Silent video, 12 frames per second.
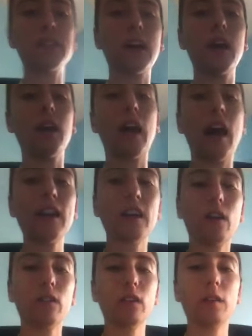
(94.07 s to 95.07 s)
I thought
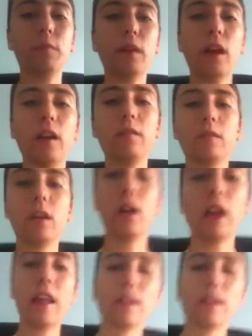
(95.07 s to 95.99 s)
Hightower really played good.